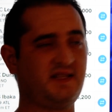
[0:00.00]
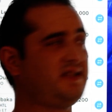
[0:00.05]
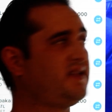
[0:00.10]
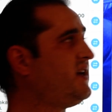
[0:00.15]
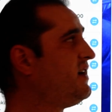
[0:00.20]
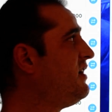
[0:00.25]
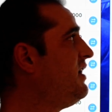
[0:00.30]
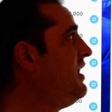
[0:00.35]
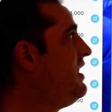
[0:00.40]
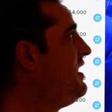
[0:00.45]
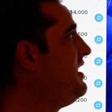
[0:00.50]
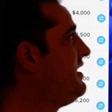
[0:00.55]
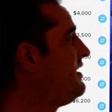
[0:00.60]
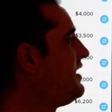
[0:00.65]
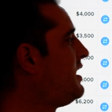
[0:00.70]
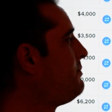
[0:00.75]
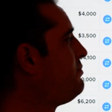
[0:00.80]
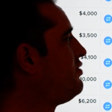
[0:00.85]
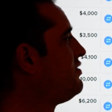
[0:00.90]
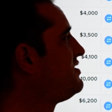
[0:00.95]
in there.
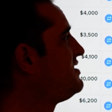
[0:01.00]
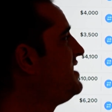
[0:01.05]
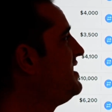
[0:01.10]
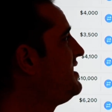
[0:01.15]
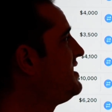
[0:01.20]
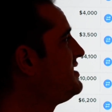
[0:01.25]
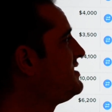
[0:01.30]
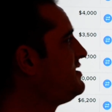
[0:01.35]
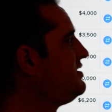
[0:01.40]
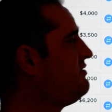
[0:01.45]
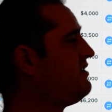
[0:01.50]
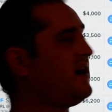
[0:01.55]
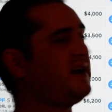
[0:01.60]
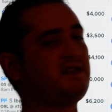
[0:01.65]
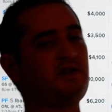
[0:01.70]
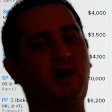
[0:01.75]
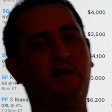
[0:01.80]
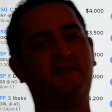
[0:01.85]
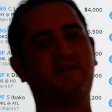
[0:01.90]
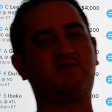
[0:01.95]
Now Porzingis, you
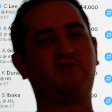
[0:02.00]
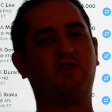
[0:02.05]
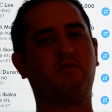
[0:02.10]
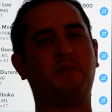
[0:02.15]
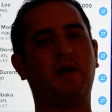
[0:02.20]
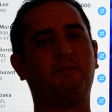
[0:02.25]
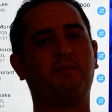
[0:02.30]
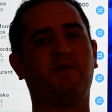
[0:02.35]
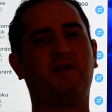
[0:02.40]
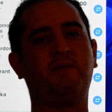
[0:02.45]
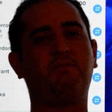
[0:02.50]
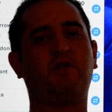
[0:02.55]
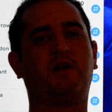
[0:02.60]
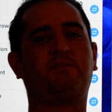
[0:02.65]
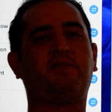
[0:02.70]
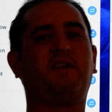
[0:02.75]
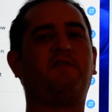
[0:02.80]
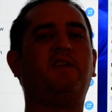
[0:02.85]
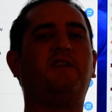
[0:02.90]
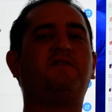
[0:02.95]
guys obviously remember, he put up
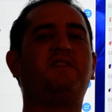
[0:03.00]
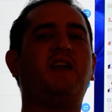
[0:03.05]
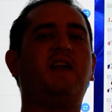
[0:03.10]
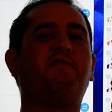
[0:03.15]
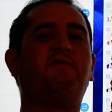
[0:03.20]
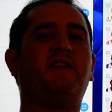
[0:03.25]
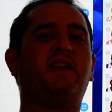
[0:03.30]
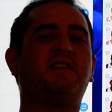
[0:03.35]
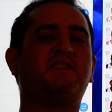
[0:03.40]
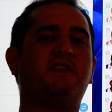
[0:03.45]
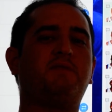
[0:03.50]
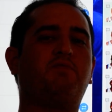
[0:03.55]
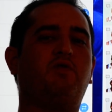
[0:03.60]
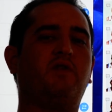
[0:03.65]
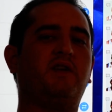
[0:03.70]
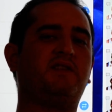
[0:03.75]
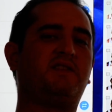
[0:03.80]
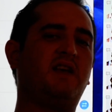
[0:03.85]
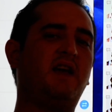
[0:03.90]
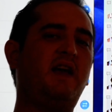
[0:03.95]
like 58 fantasy
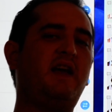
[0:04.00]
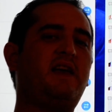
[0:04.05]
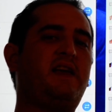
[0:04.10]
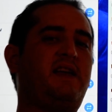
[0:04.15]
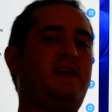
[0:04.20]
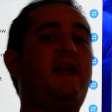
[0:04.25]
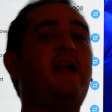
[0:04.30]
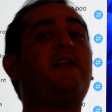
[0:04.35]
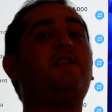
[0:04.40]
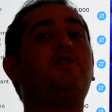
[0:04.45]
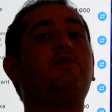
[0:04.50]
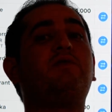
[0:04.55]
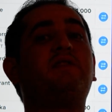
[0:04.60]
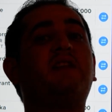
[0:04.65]
points. He ain't doing